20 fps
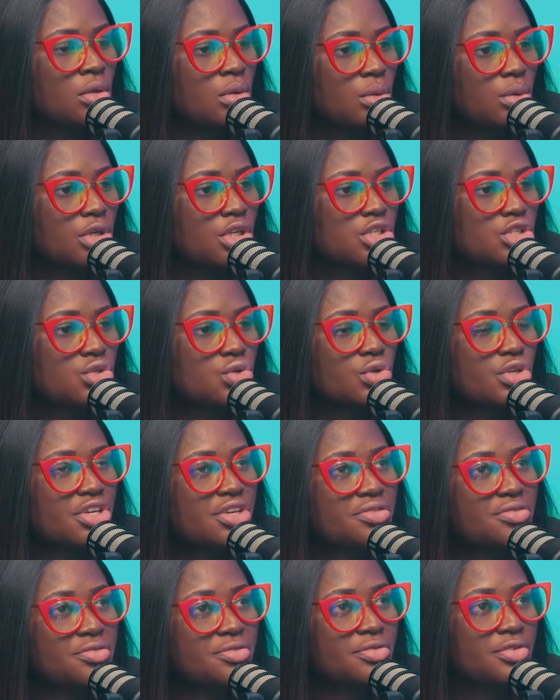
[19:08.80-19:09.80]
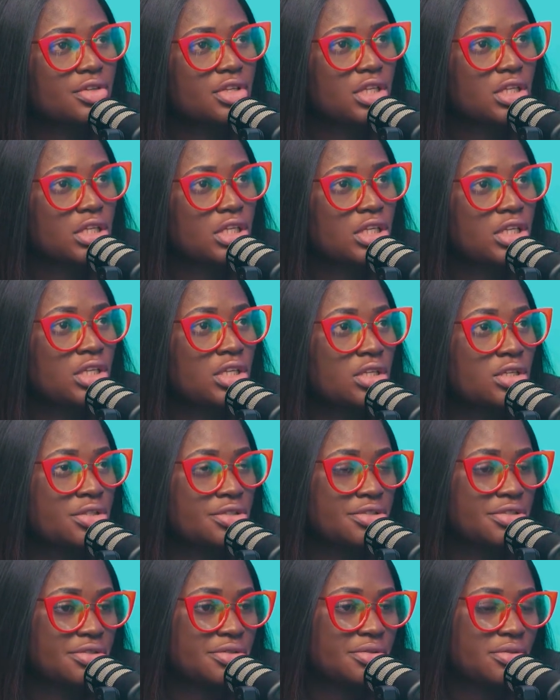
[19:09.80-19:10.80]
Okay, so if
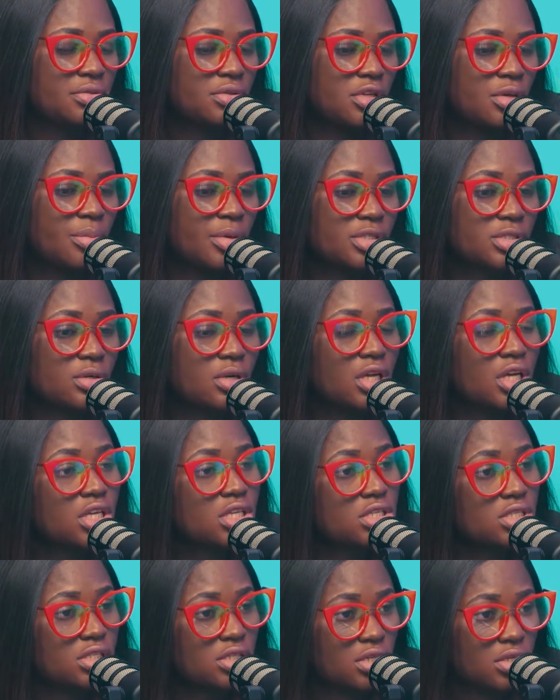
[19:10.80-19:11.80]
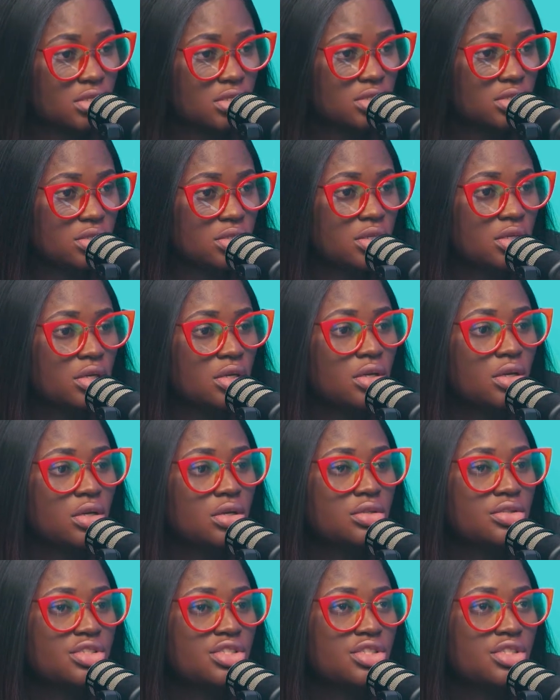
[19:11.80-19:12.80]
in a particular instance,
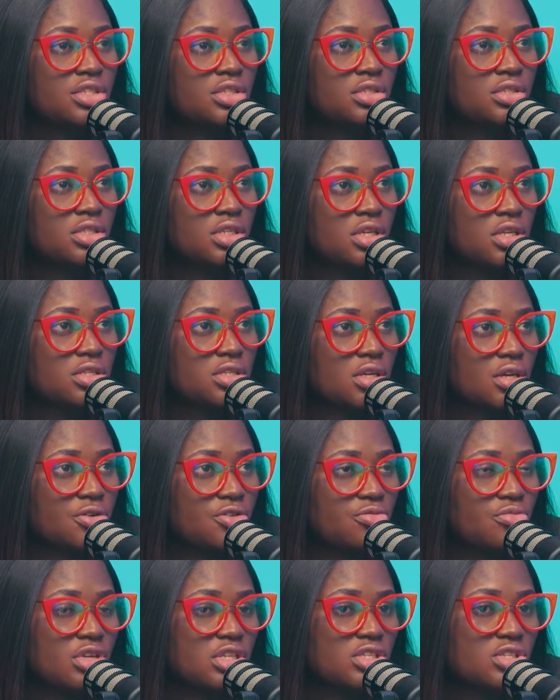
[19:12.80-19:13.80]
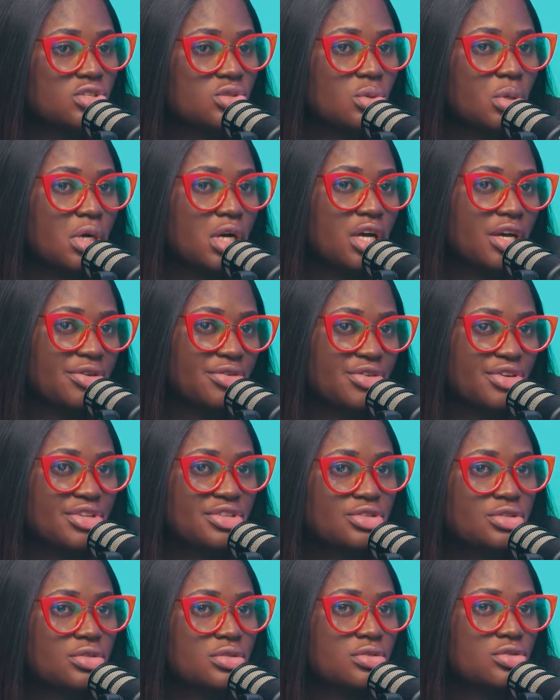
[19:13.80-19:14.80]
the tenancy agreement is not
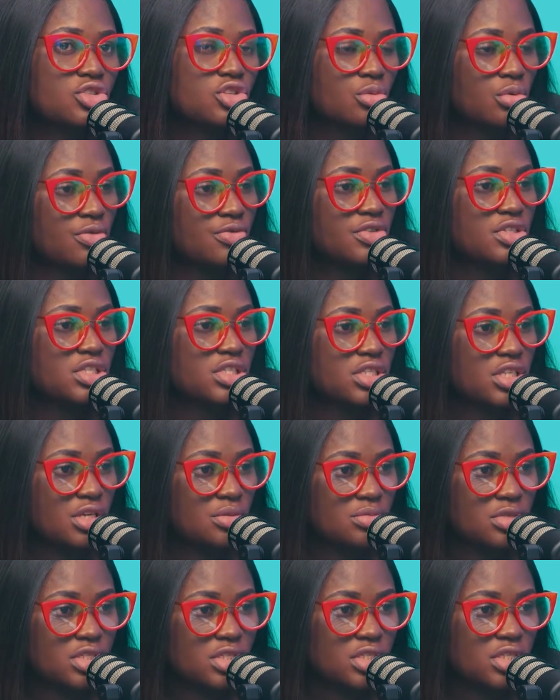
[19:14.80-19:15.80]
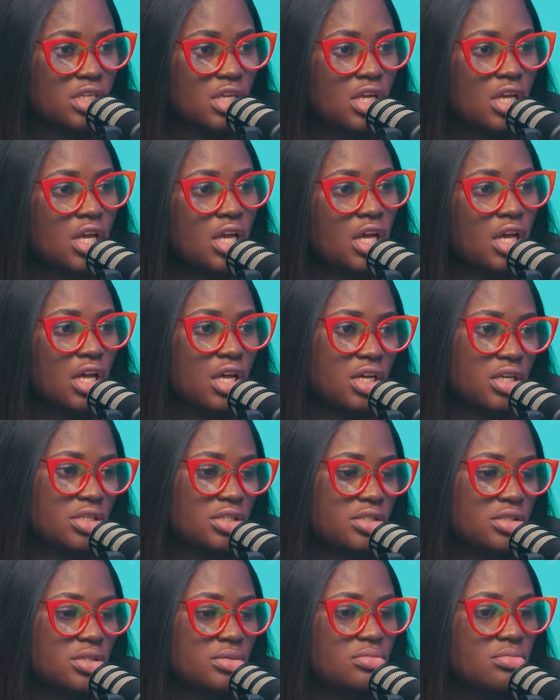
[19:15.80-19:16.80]
carrying some of these terms,
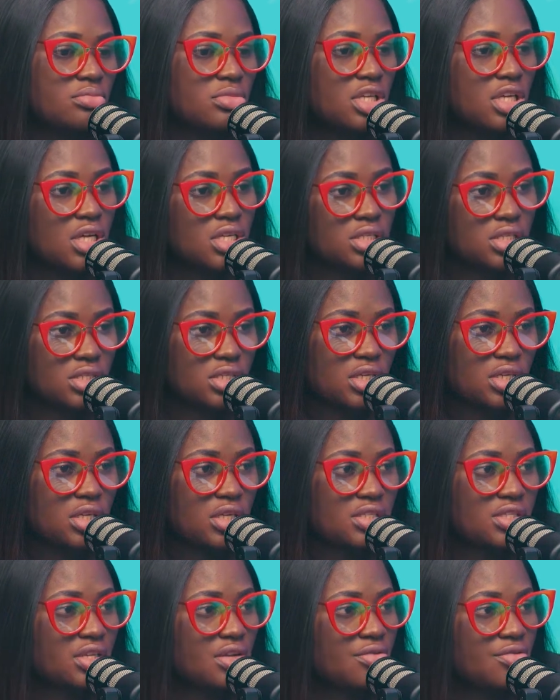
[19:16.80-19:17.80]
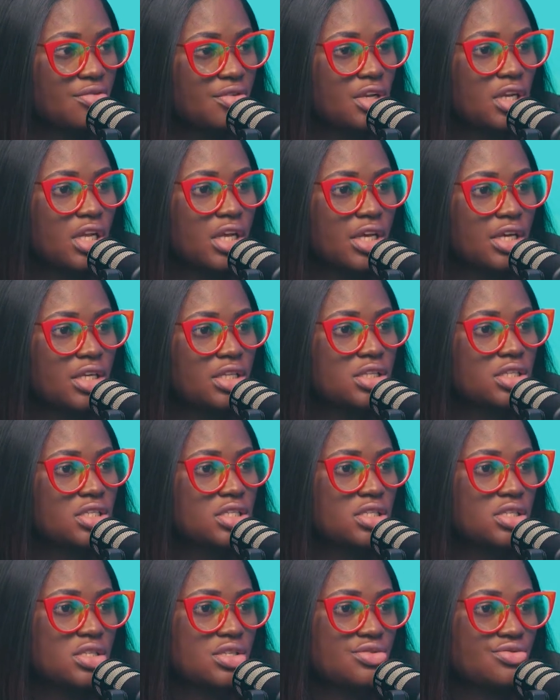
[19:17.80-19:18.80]
and me as a tenant, I feel like
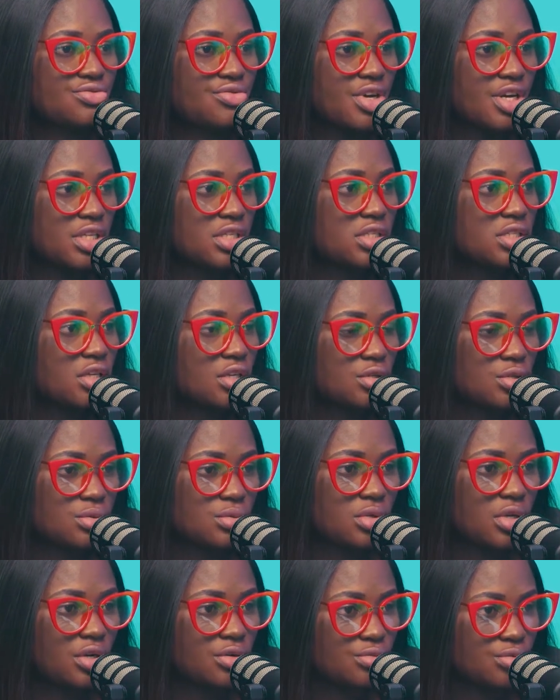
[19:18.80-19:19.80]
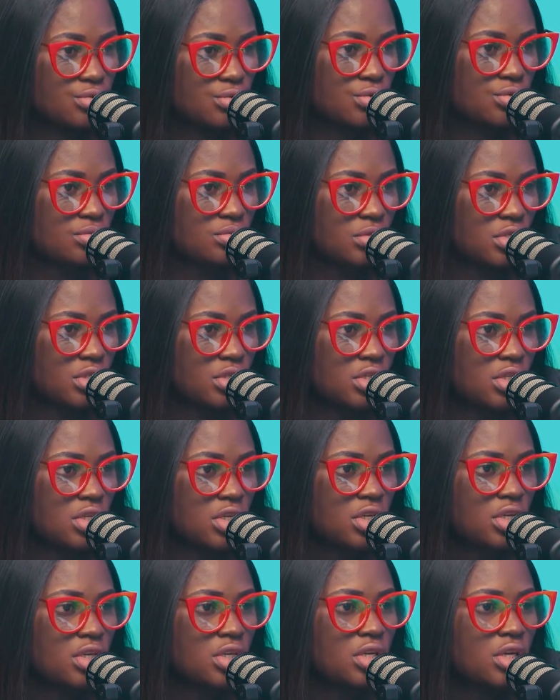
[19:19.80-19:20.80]
this is a right that should accrue to me,
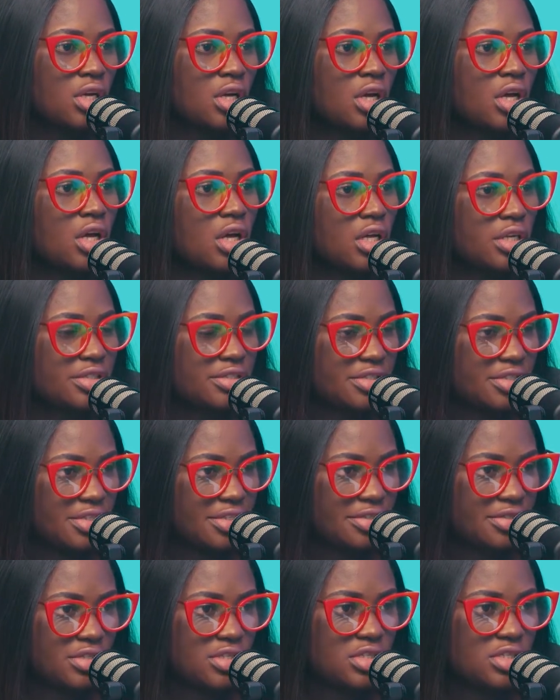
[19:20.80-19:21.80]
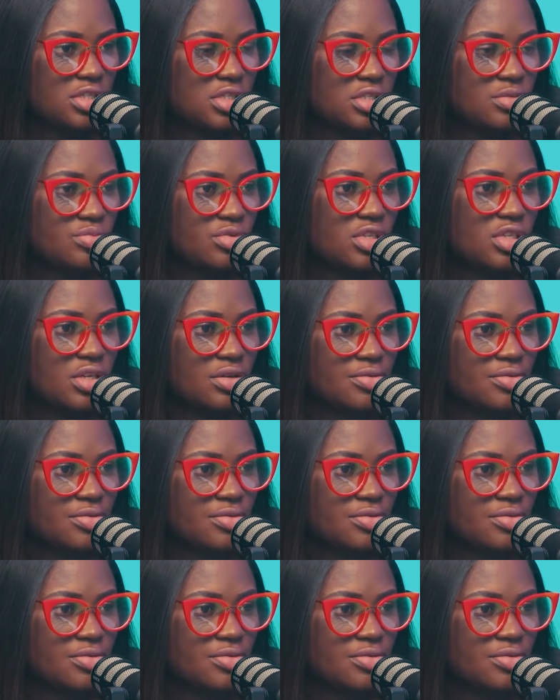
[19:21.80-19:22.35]
and then it is being